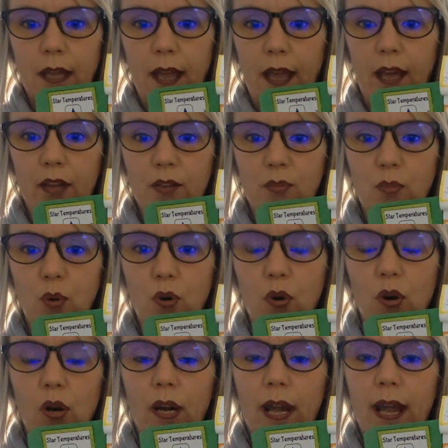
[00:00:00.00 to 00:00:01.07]
as
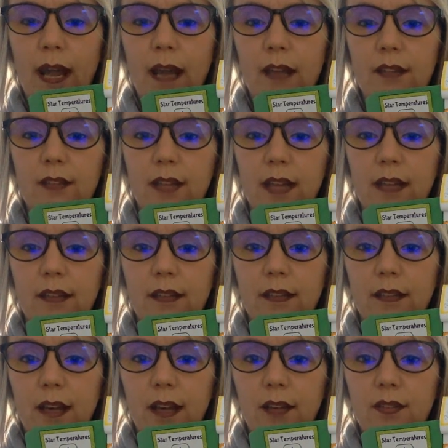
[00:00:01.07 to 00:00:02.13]
more gas and
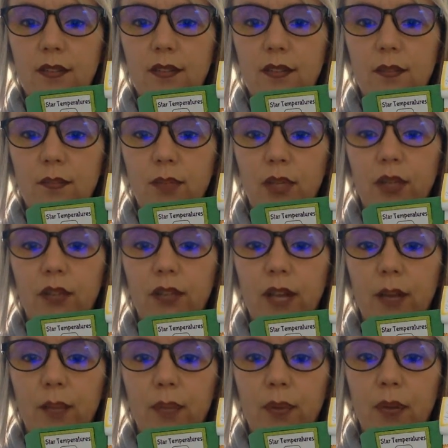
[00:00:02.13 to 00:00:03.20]
dust build
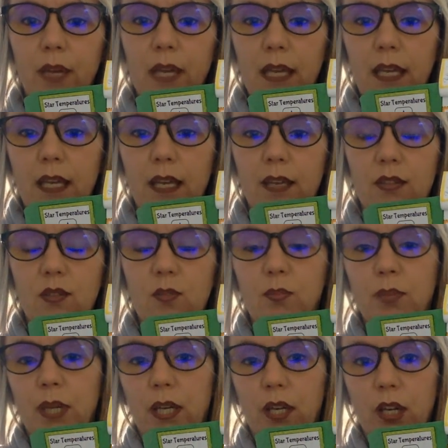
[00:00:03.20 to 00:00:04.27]
up, it gets
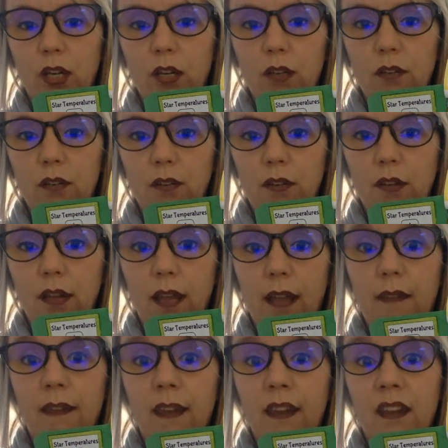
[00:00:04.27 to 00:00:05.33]
bigger
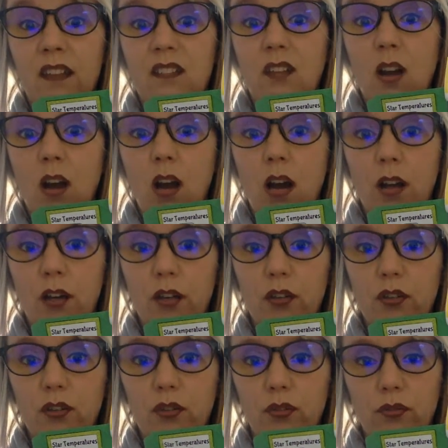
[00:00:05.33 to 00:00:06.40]
and then it gets hotter
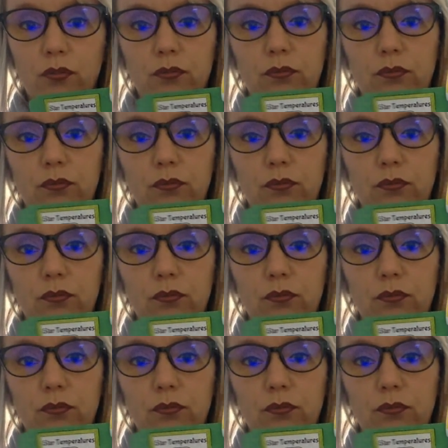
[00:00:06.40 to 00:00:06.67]
too.